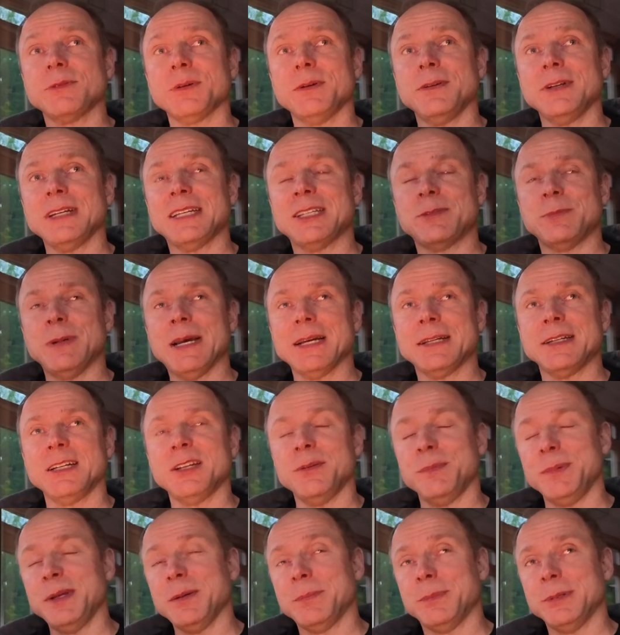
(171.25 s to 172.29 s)
we're expected
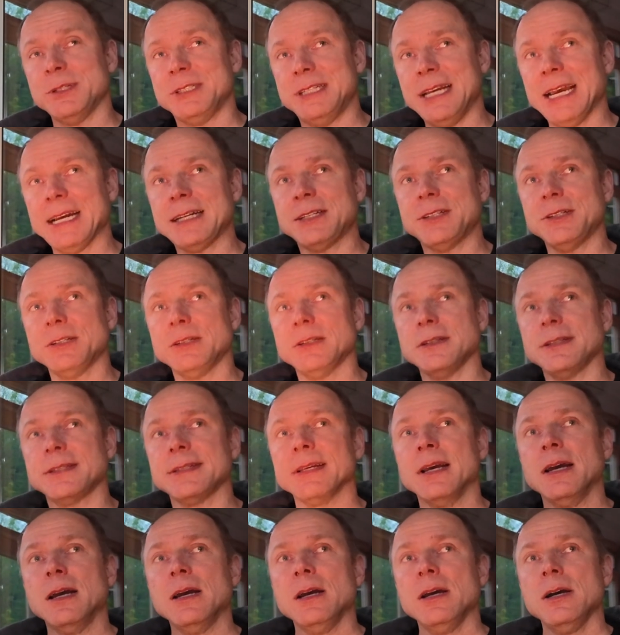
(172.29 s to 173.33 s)
to be protectors,
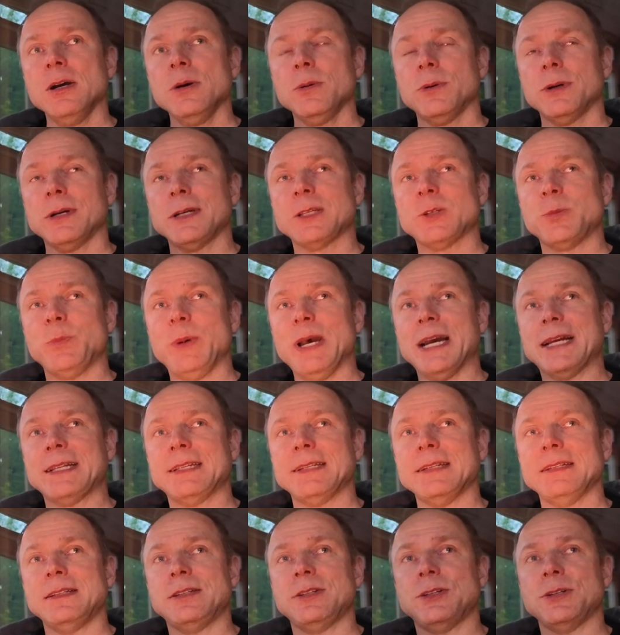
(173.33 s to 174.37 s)
we're
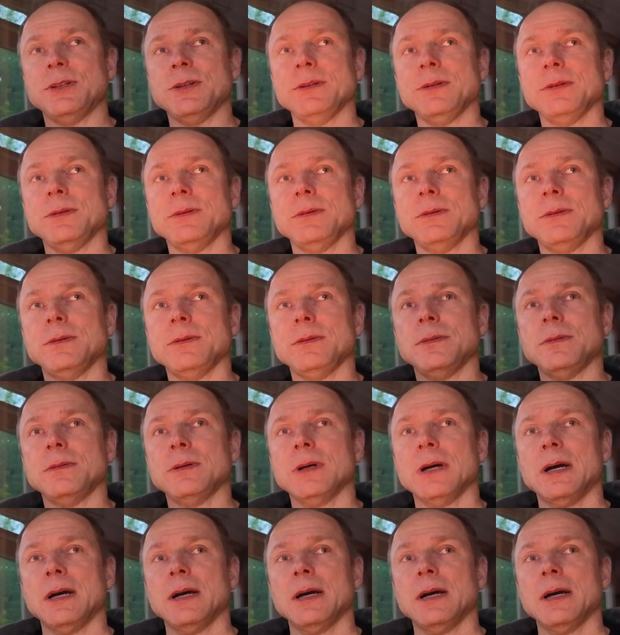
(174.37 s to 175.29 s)
expected to